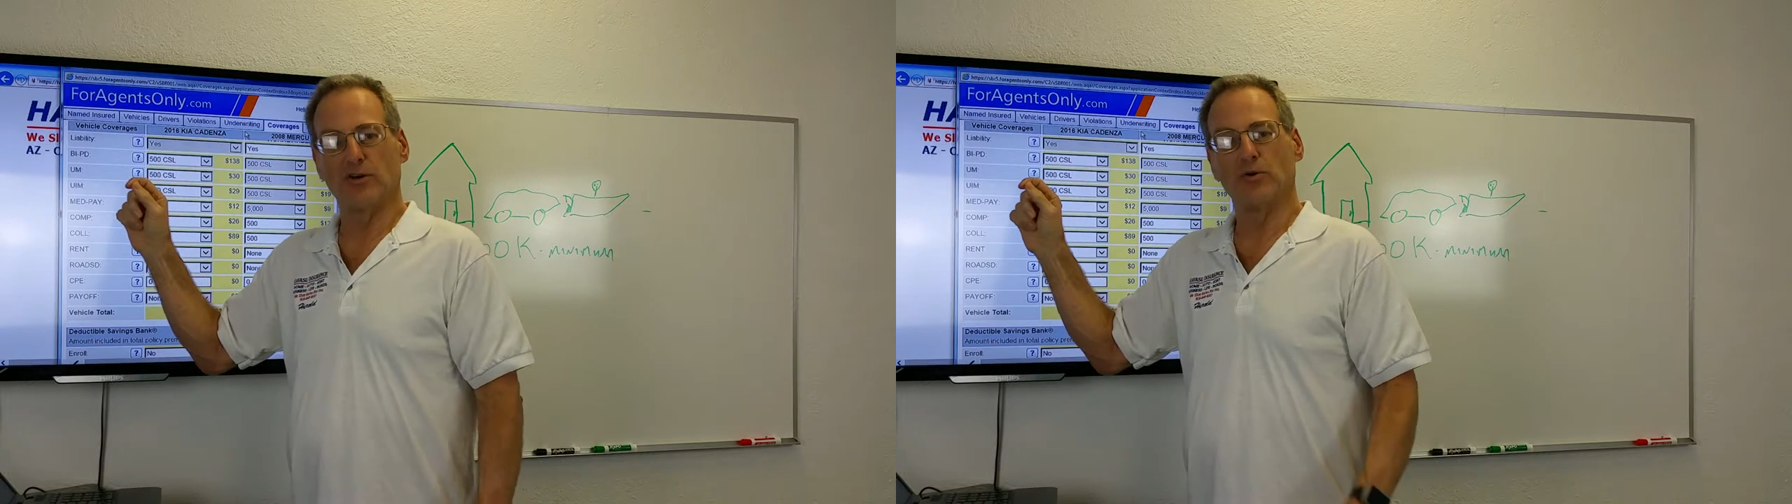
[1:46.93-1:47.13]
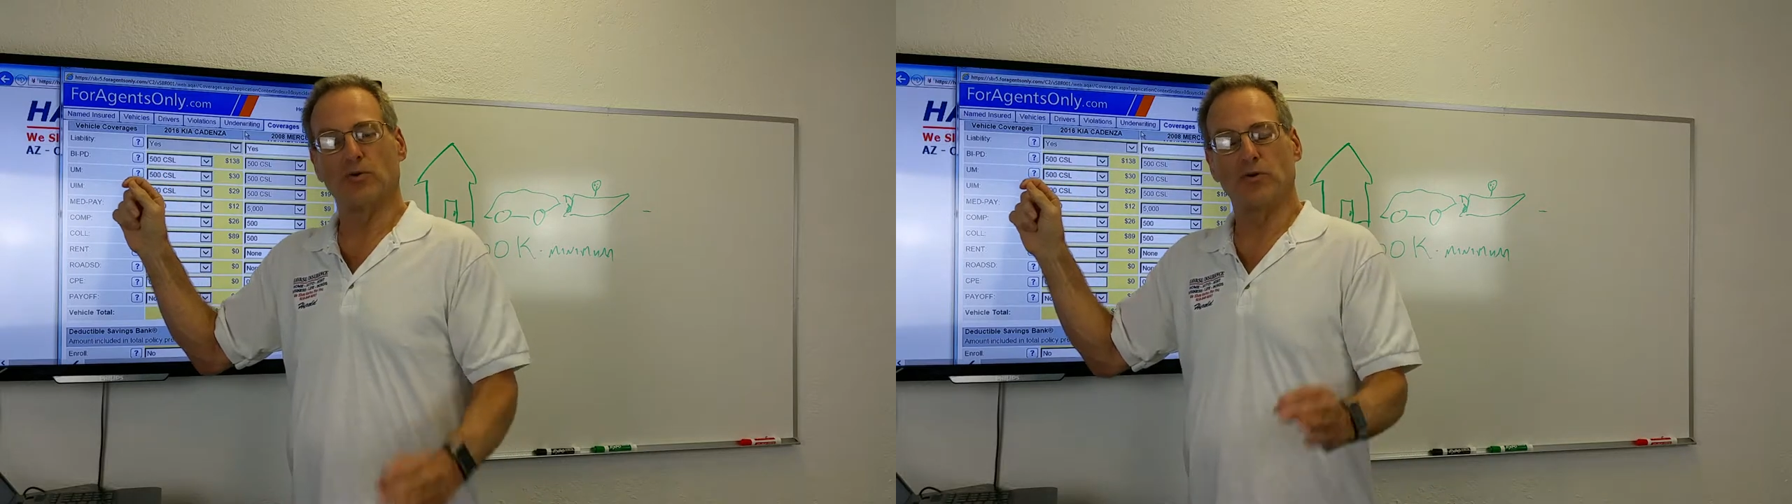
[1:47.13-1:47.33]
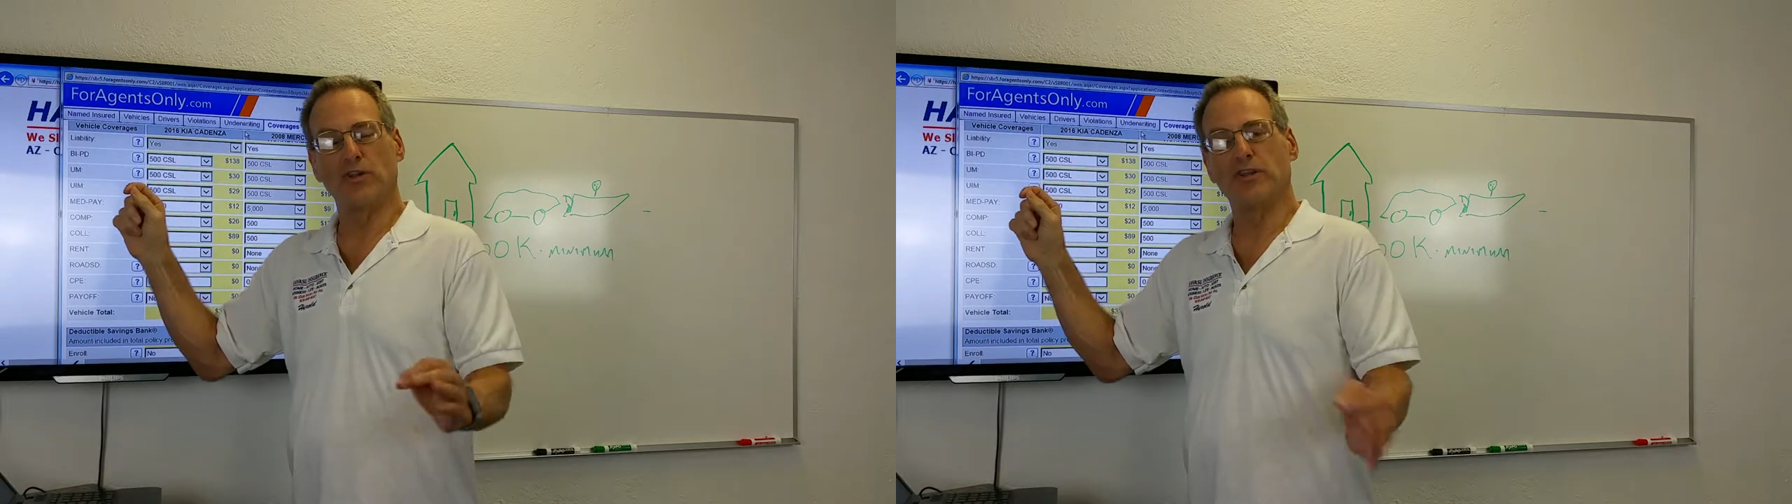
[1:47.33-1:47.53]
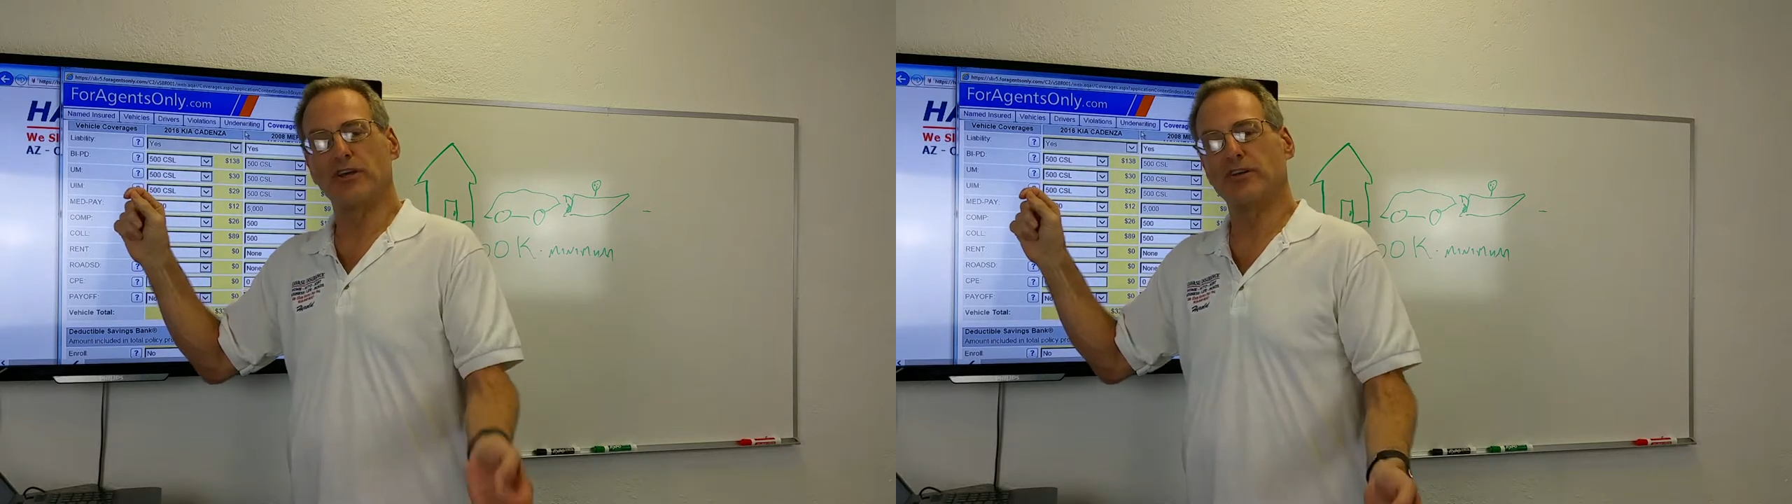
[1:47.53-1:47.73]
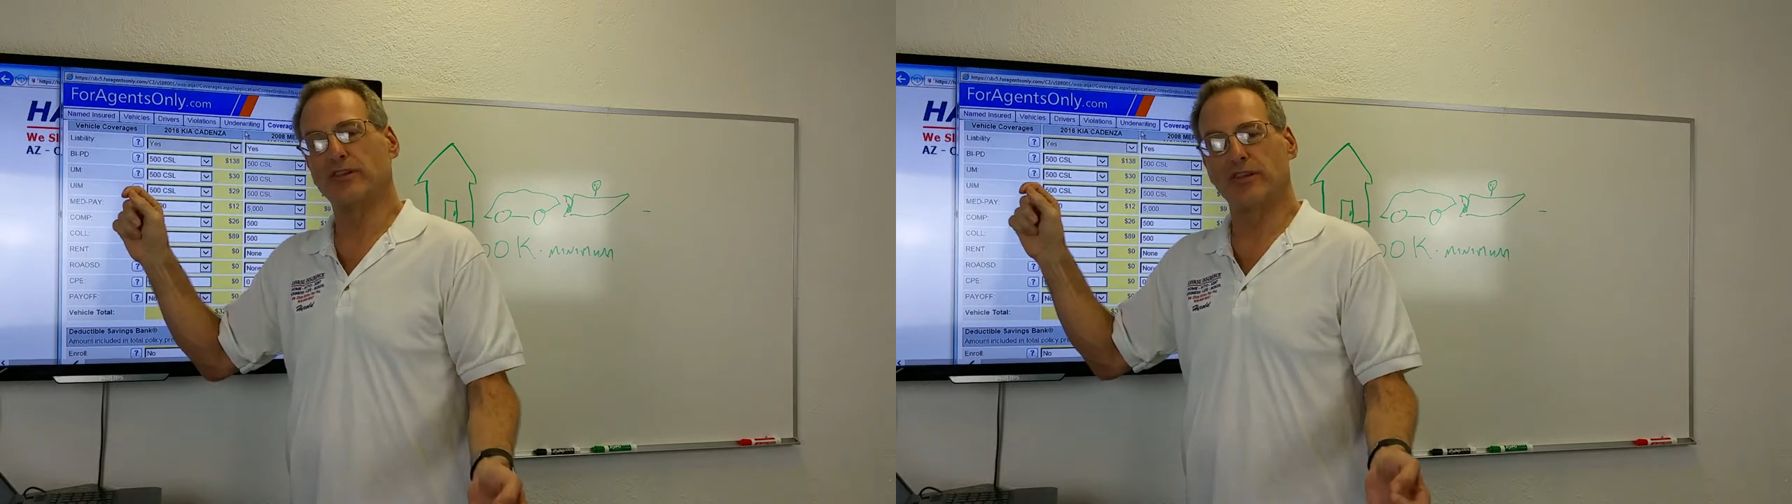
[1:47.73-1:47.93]
One of the
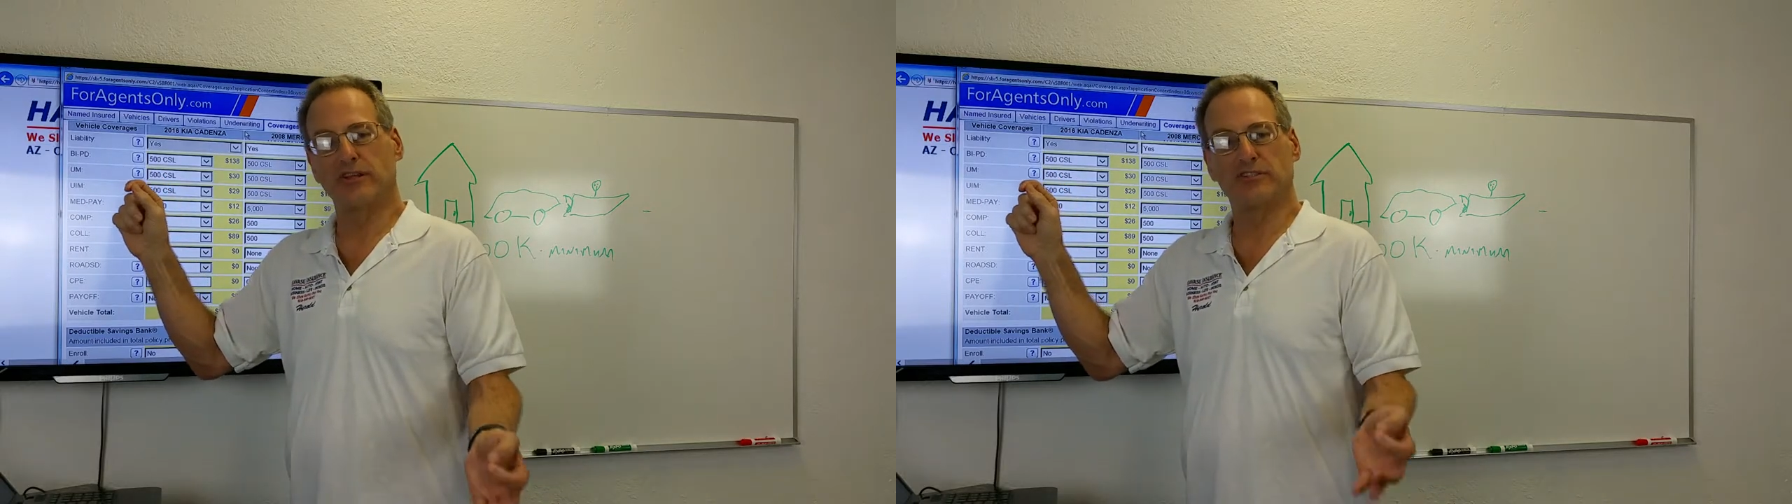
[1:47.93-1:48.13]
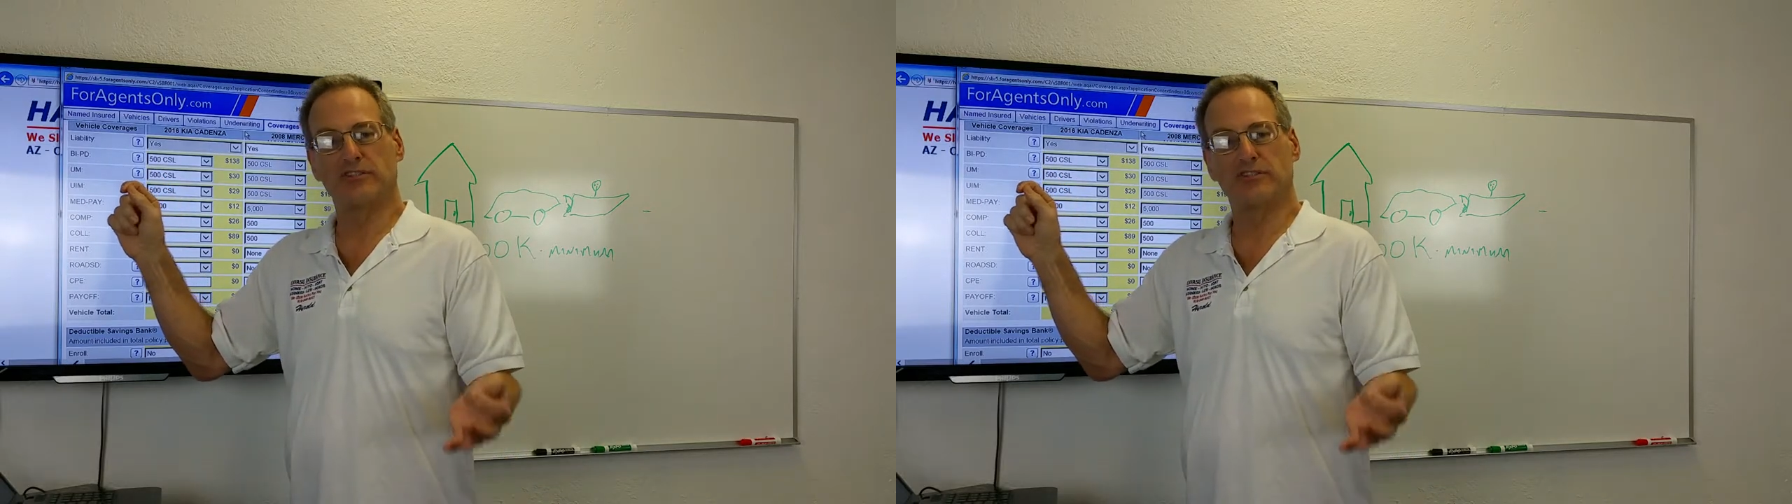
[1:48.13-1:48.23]
other things,